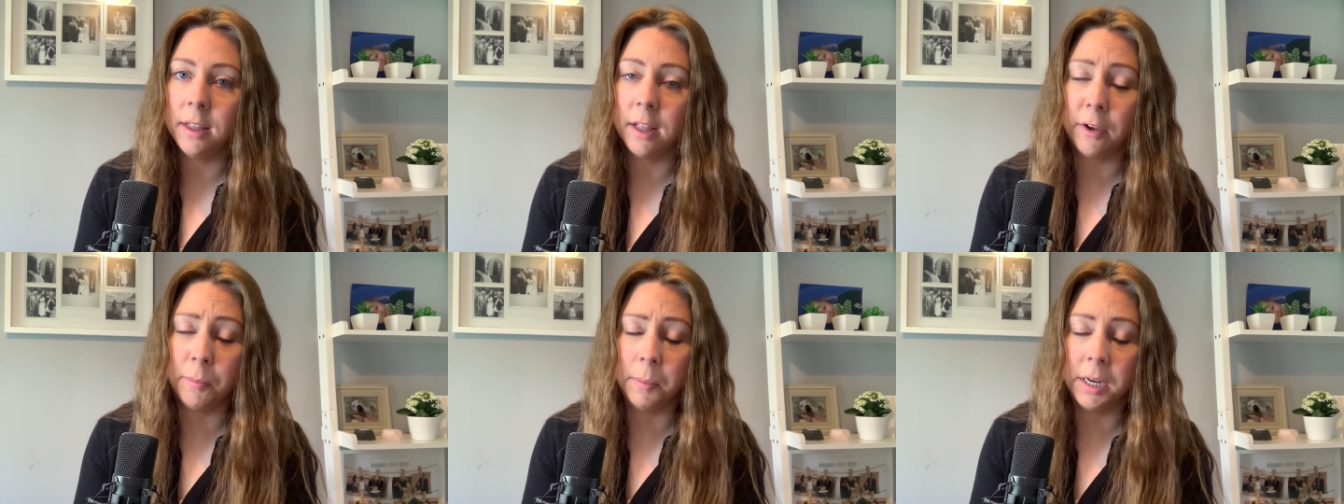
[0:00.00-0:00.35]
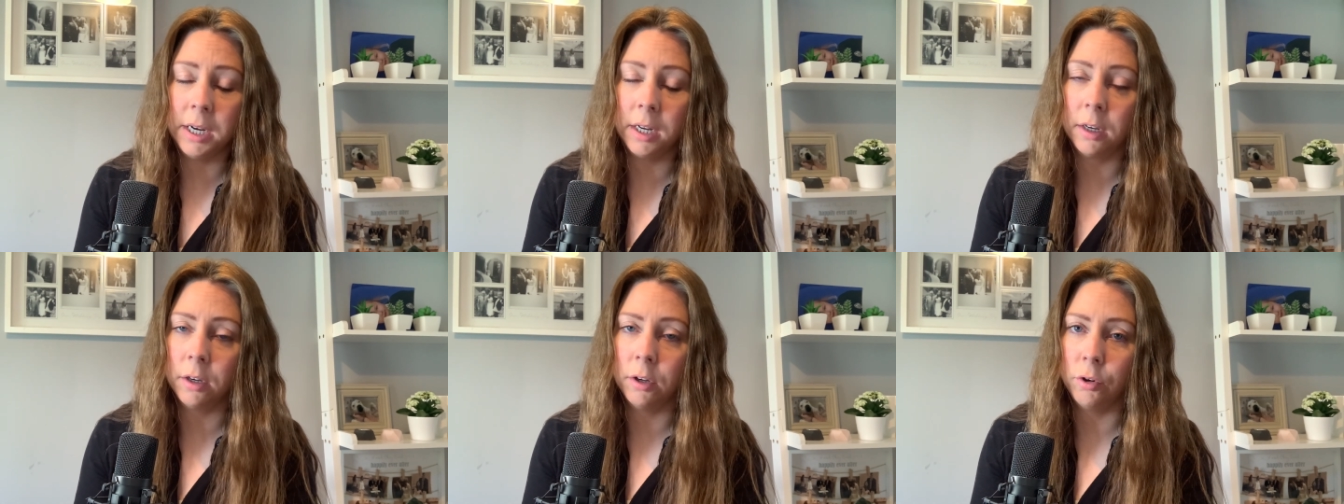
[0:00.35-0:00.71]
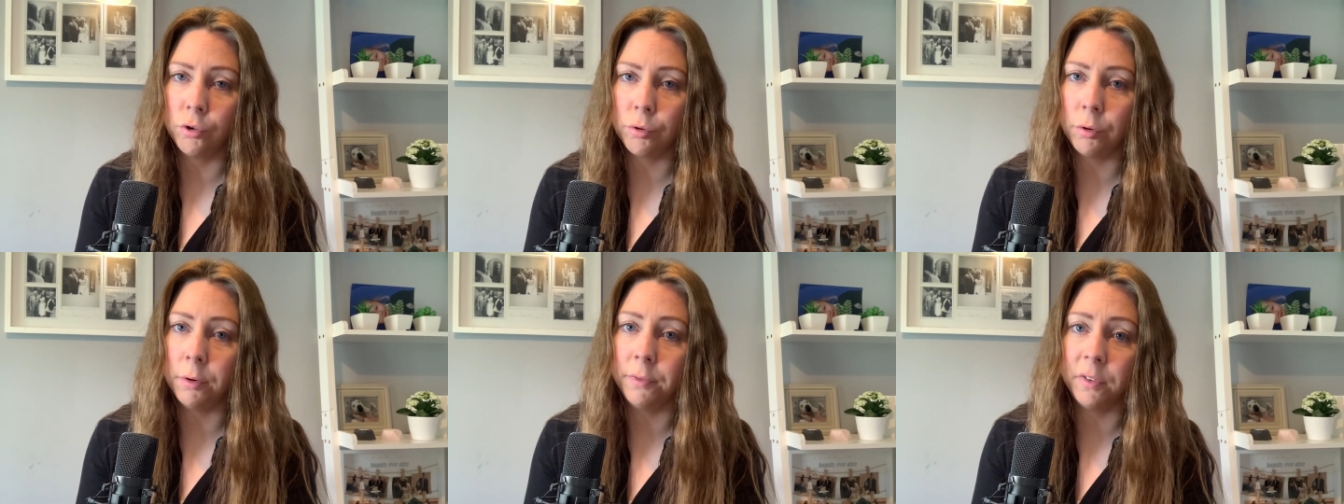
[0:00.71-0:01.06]
They've been in
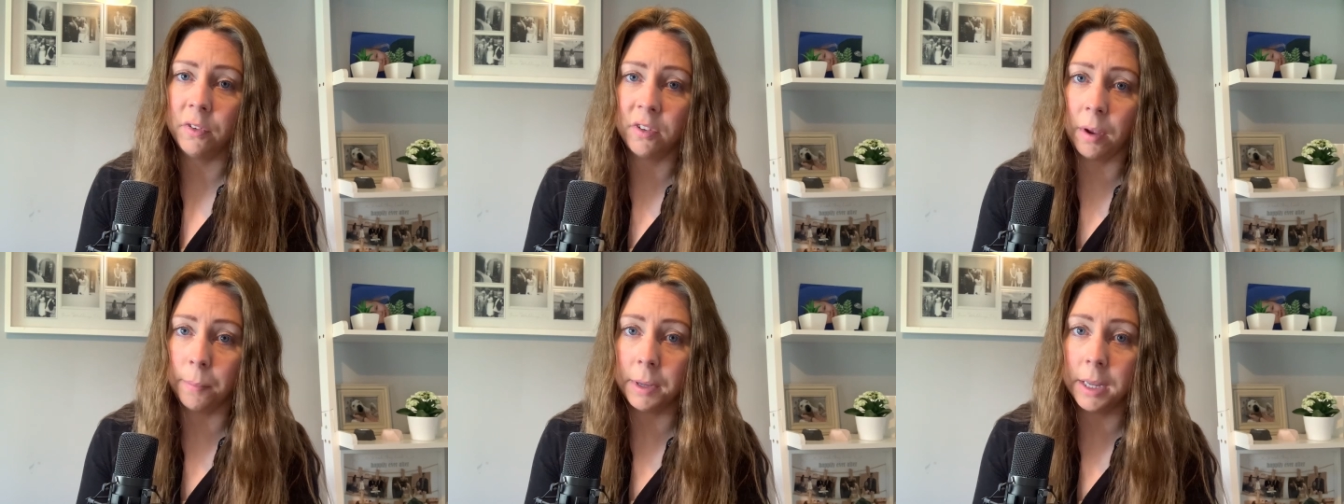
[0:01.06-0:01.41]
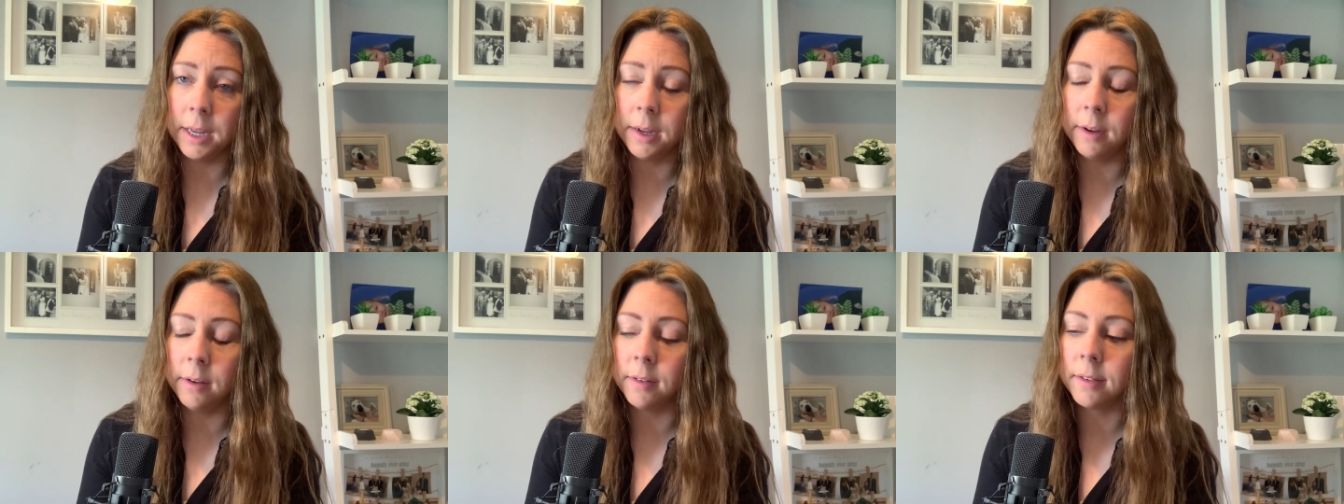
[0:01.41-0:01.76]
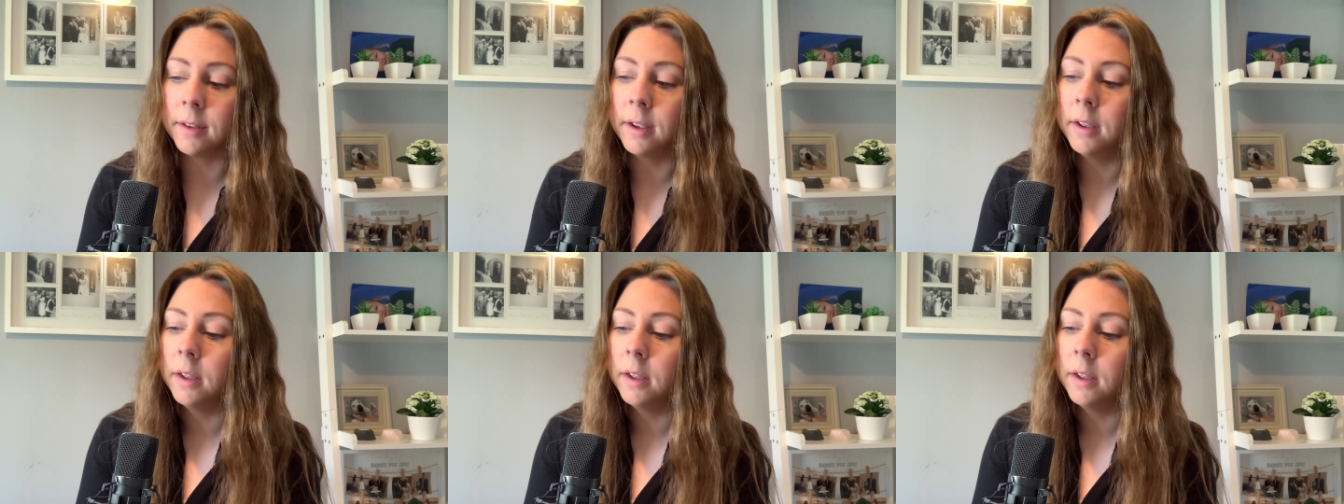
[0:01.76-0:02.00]
control for some years